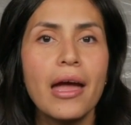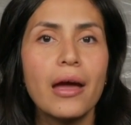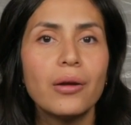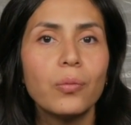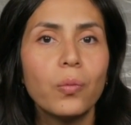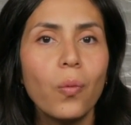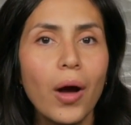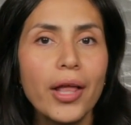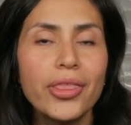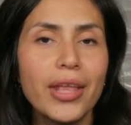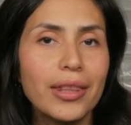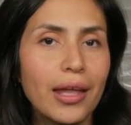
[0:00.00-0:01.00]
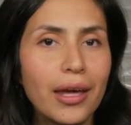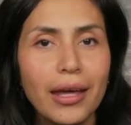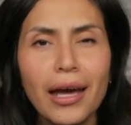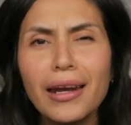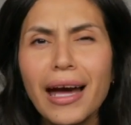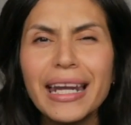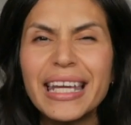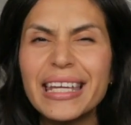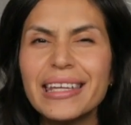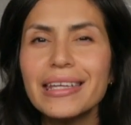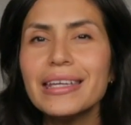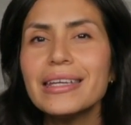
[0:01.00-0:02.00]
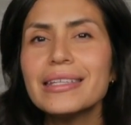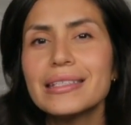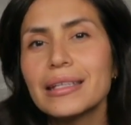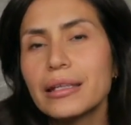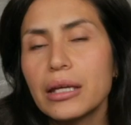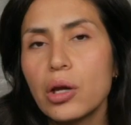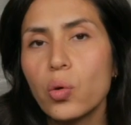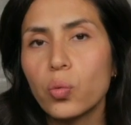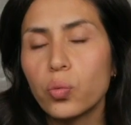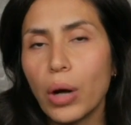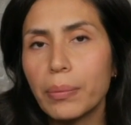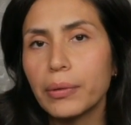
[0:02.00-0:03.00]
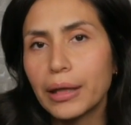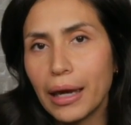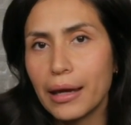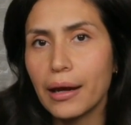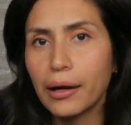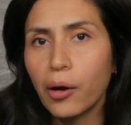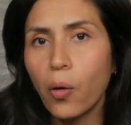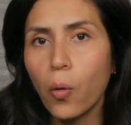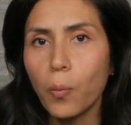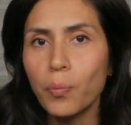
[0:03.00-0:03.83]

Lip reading: and one that they cannot easily replicate at home.